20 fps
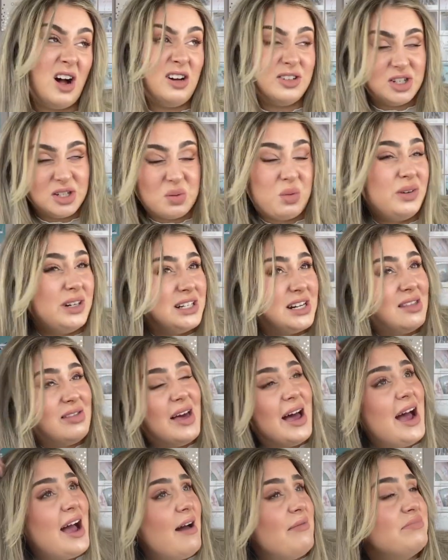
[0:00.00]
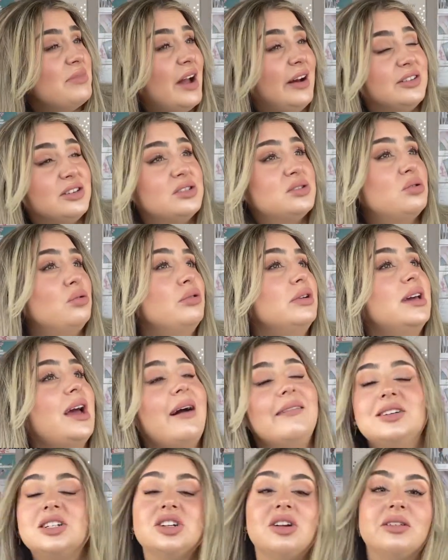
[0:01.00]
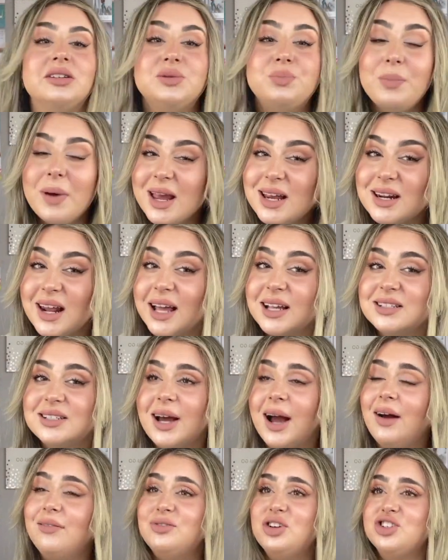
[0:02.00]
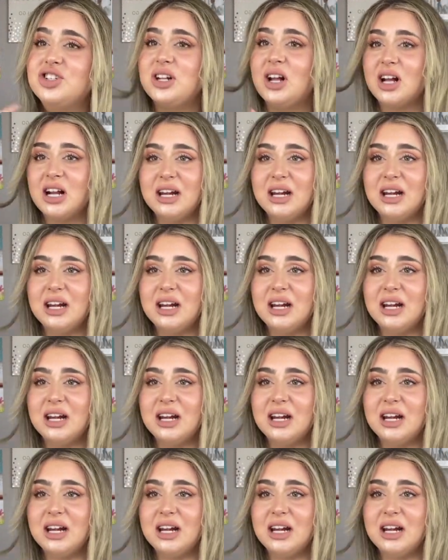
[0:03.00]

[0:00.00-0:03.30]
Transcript: I just wanted it there. I just thought it carried a nice meaning to have just